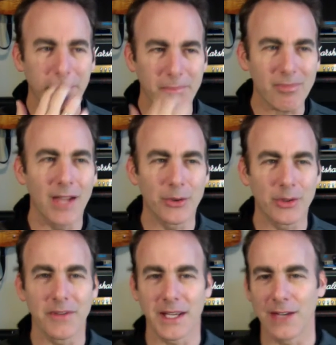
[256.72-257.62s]
I took
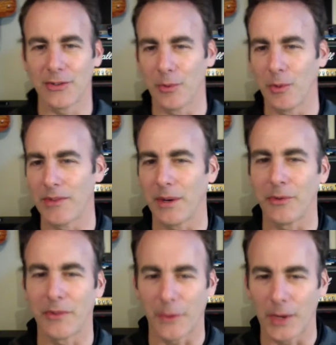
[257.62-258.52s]
a vacation once. I
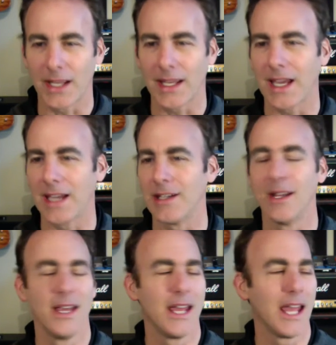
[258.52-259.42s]
was at the Grand
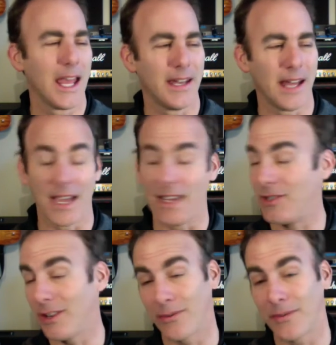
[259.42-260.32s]
Canyon and I had
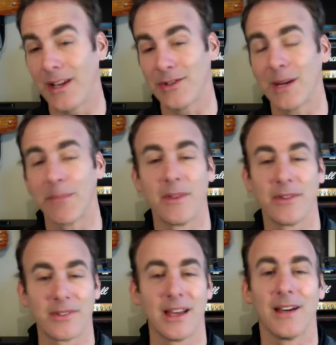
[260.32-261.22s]
just finished up
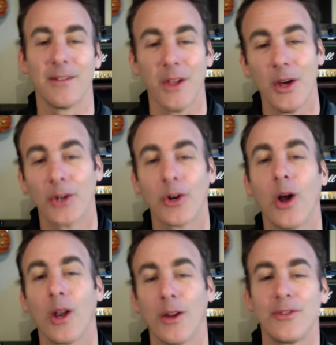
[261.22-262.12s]
this
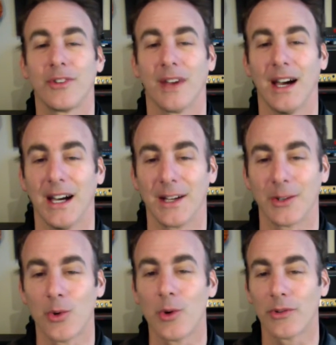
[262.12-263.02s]
college
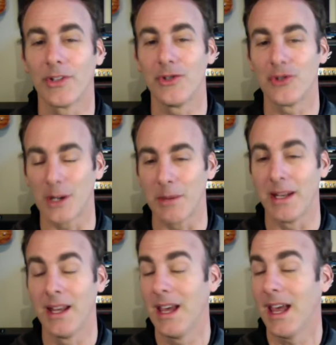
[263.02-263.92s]
course in
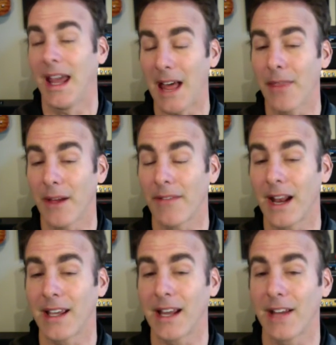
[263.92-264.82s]
German, and I thought
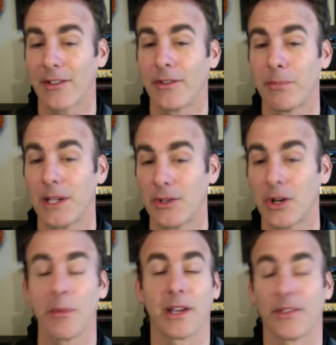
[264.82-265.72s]
that I could actually speak
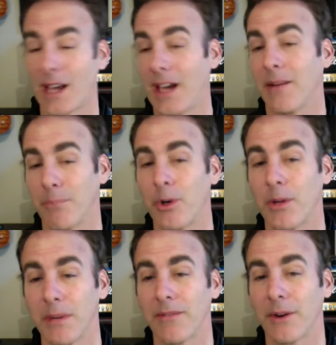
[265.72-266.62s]
German because I had a pretty
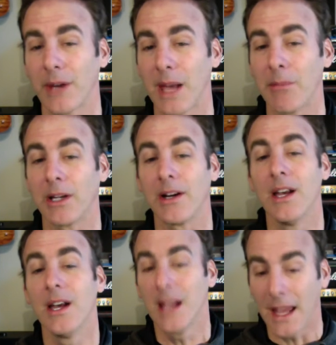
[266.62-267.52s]
big vocabulary
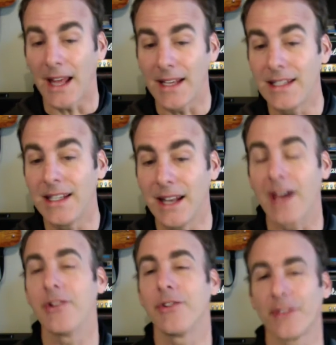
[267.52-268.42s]
and I did
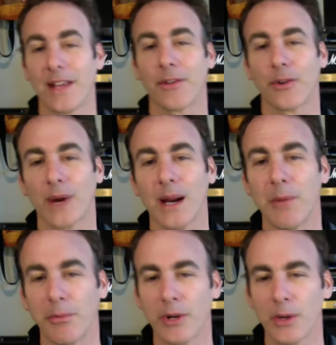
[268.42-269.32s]
understand the
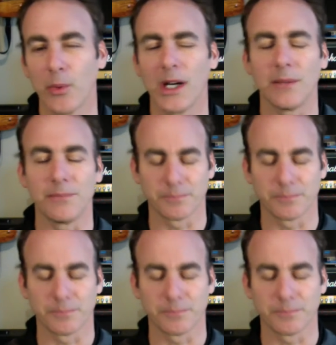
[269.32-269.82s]
grammar pretty well.